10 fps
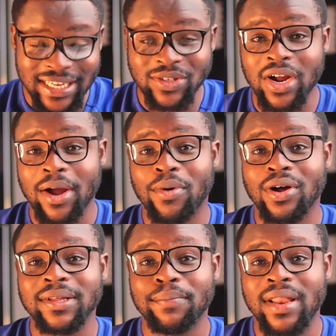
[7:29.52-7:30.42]
let's talk
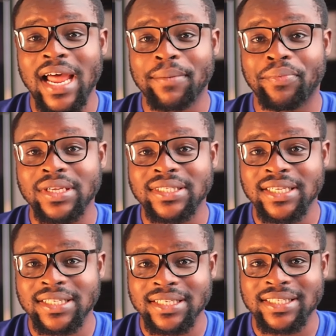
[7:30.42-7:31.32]
about the Black
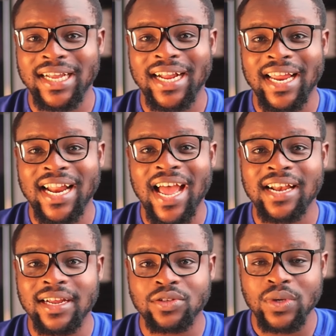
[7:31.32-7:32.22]
Princesses, the Ghana
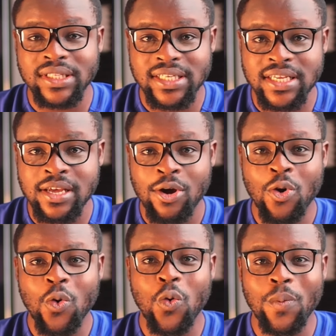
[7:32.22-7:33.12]
Under 20
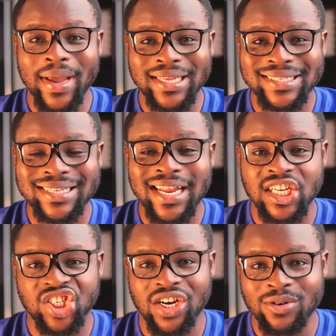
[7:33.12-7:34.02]
Women's
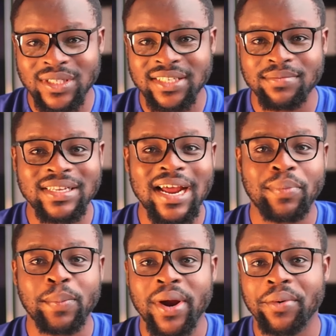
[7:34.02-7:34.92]
National Team. They are
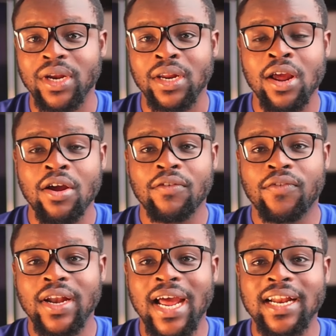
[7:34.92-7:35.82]
preparing
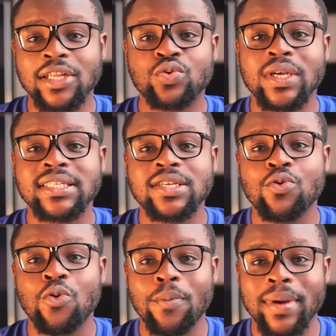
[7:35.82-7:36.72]
for the Under
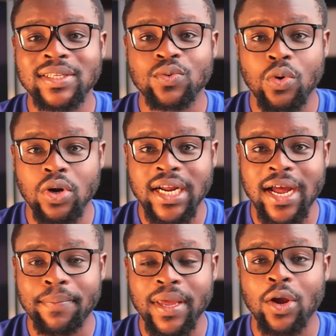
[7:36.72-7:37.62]
20 Women's World
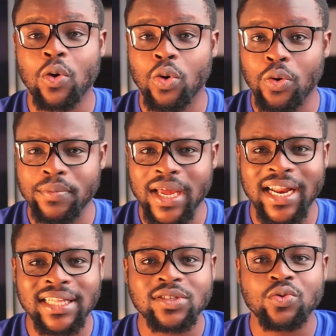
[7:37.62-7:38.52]
Cup in
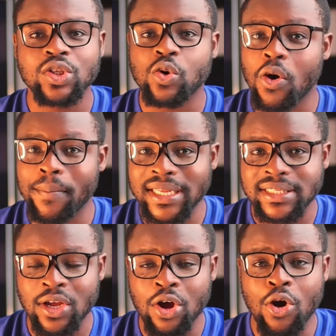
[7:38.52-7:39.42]
Colombia. That is going to
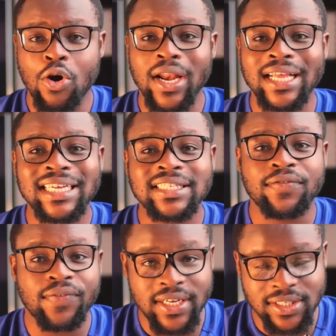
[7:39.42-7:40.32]
commence on the
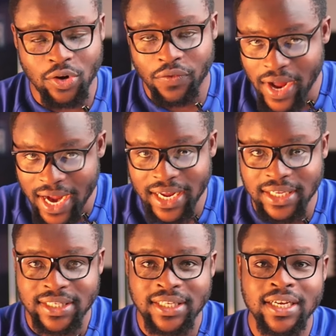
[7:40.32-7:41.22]
31st of
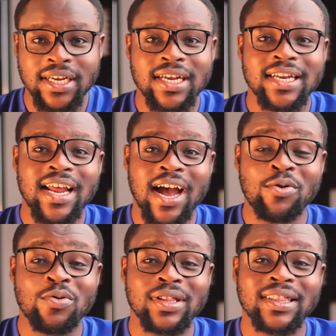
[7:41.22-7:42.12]
August. Now,